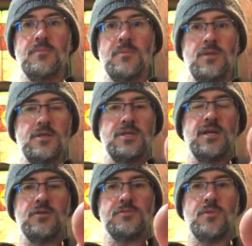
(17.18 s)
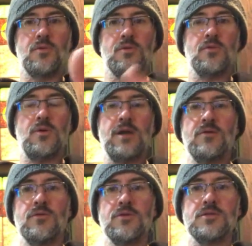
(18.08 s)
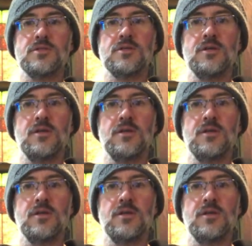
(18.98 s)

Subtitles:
with this English Porter White Horse,